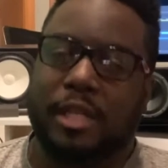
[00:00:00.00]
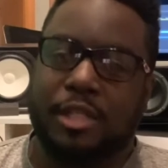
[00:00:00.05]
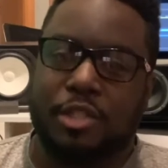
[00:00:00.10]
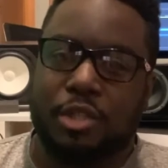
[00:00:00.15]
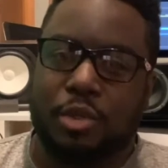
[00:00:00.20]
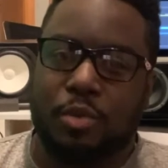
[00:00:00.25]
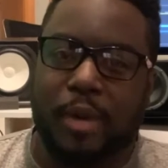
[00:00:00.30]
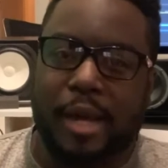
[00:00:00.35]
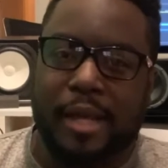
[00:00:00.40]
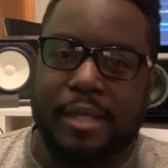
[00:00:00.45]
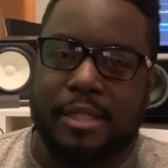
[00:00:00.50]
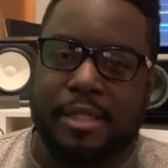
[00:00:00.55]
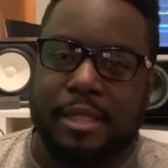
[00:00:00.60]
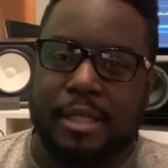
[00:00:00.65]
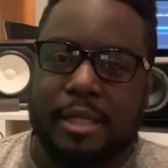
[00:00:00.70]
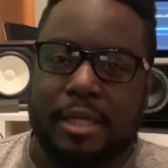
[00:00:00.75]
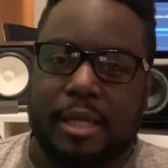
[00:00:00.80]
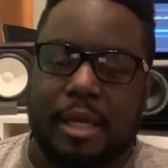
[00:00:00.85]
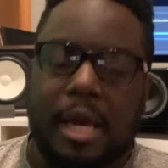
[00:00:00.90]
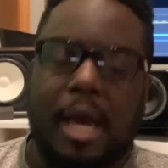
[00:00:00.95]
let you watch
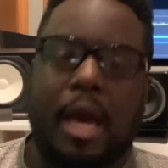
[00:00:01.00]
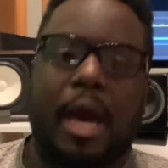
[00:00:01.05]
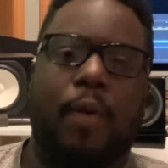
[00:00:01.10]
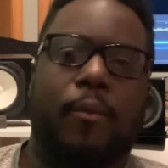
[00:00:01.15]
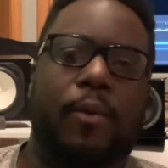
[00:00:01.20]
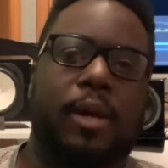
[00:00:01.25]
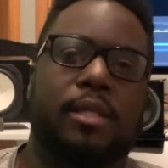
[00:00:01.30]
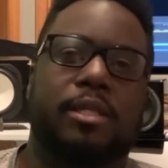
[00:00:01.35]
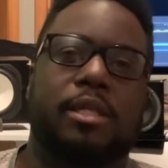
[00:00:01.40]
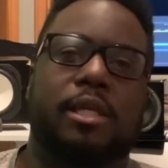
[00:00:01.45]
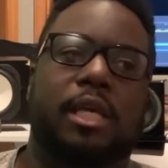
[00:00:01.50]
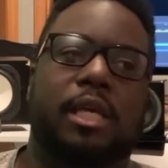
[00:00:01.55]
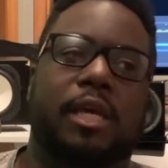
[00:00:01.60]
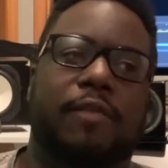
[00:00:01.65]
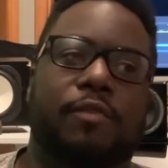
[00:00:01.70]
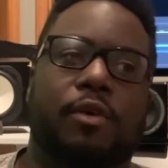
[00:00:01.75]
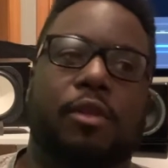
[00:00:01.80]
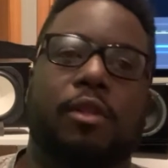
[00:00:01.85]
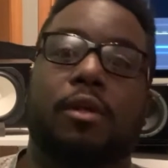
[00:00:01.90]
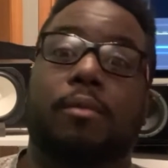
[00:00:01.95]
it, I wanted to
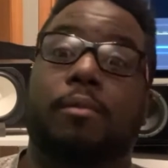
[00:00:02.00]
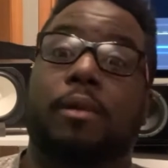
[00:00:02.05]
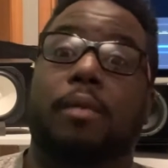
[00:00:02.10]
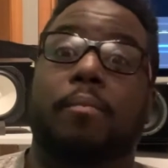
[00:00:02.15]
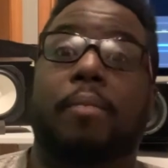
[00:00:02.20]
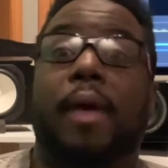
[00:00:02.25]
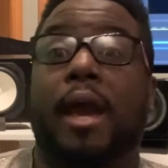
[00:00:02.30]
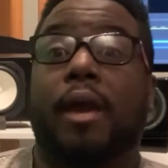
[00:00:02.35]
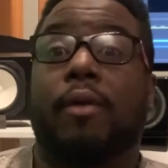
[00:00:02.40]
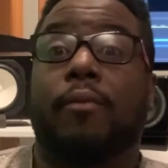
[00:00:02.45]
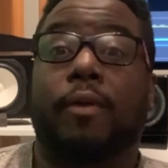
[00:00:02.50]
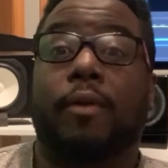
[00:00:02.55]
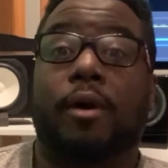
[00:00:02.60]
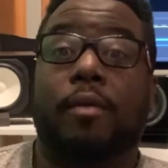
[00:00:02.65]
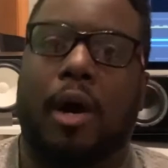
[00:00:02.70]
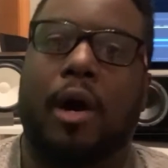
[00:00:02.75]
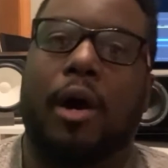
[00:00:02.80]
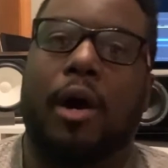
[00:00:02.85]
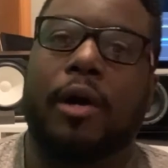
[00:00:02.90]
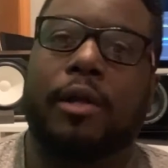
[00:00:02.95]
give you a little bit of
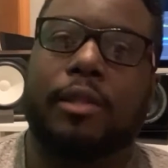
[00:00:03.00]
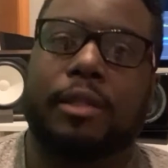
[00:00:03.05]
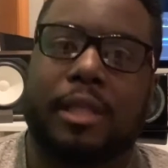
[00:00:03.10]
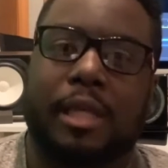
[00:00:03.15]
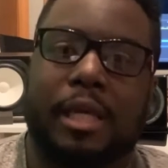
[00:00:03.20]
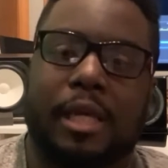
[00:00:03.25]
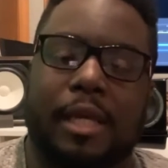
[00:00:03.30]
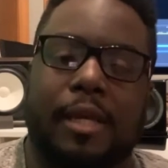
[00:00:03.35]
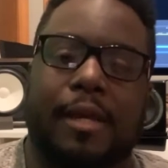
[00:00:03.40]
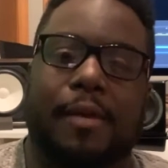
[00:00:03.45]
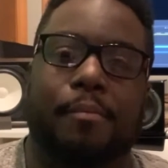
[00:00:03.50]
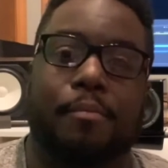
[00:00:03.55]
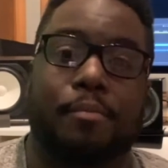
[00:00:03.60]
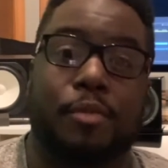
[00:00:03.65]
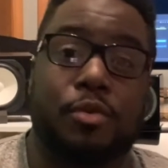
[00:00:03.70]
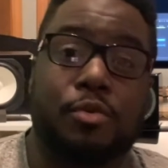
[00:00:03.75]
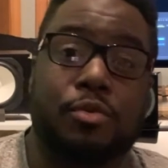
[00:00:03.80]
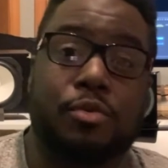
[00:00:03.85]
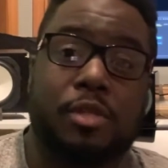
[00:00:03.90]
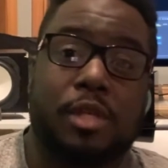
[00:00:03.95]
background on the
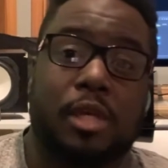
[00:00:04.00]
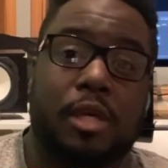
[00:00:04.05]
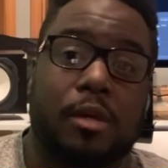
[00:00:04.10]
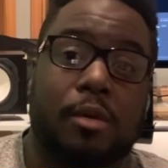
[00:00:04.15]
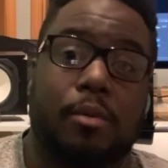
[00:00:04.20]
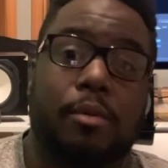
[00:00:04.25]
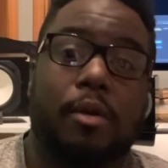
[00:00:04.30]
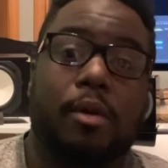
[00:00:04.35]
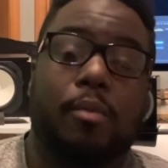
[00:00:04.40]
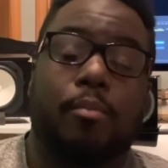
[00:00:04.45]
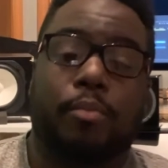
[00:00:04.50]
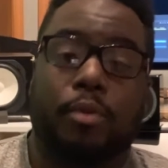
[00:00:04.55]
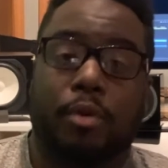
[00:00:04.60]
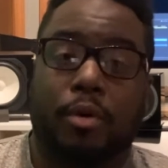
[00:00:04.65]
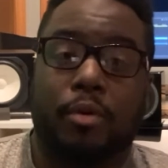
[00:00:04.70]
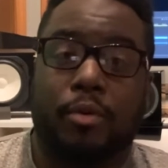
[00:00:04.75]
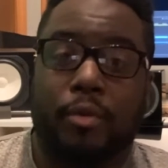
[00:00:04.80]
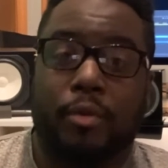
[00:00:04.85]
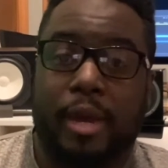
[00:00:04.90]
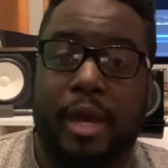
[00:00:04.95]
music
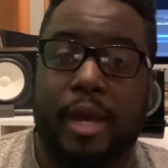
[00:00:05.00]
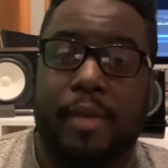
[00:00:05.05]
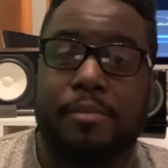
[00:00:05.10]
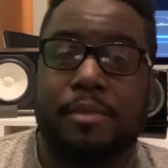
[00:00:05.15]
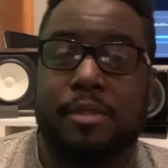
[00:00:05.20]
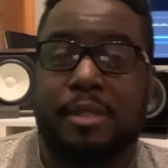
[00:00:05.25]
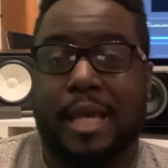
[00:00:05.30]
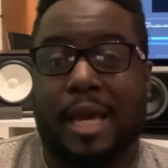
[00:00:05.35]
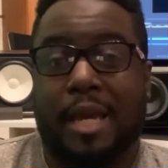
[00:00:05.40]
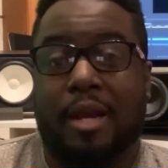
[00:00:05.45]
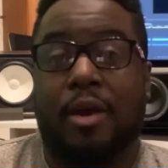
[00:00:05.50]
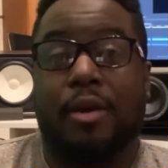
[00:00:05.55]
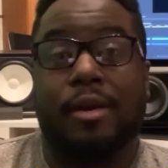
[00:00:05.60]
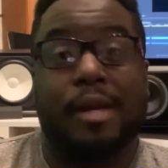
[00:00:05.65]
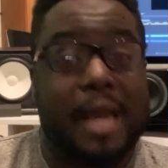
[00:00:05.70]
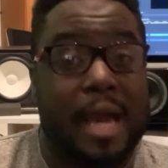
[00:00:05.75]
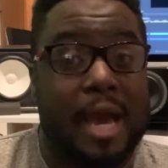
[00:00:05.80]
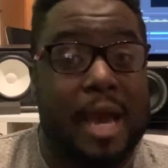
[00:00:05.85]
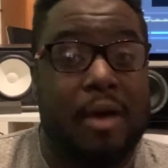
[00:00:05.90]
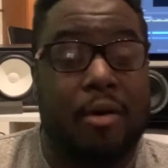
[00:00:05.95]
programs that are
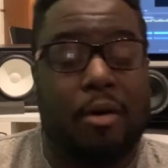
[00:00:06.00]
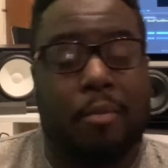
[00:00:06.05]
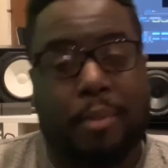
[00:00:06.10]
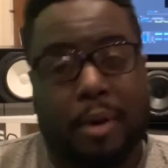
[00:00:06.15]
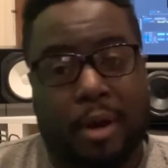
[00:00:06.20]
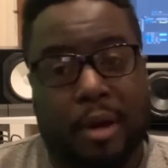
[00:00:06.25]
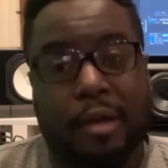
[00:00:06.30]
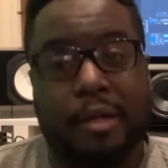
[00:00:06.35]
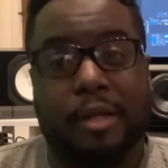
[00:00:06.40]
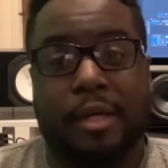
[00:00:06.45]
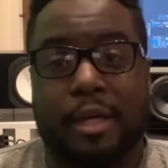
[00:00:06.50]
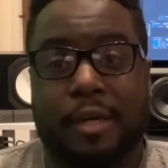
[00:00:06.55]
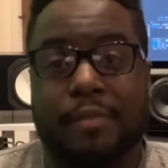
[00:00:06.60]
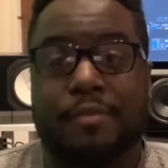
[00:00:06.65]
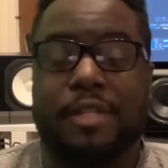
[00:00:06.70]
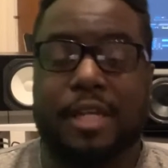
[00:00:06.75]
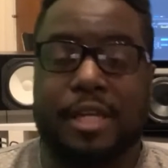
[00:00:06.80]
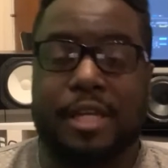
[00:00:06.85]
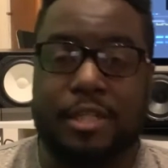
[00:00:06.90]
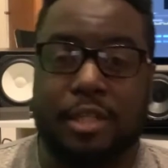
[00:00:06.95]
now a part
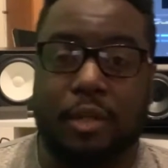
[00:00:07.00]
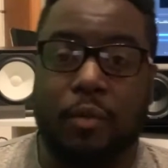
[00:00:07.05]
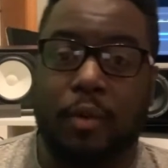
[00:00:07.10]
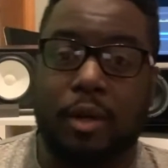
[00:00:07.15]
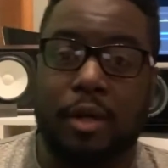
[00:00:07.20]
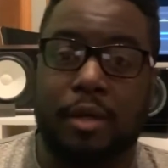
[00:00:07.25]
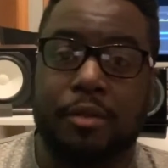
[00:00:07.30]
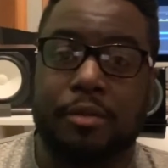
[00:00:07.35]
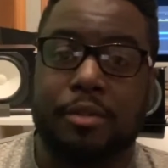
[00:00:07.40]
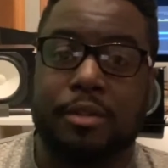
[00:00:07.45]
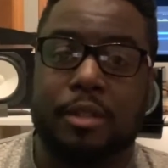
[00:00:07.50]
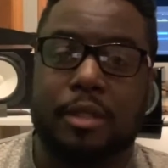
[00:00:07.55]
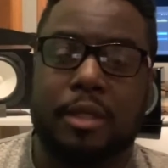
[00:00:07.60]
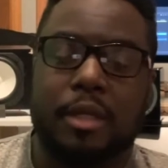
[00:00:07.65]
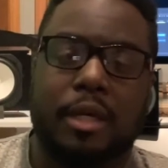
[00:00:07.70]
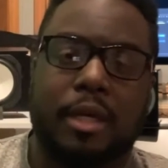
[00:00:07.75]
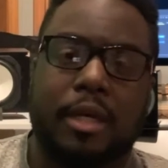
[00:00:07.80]
of Changing Worlds.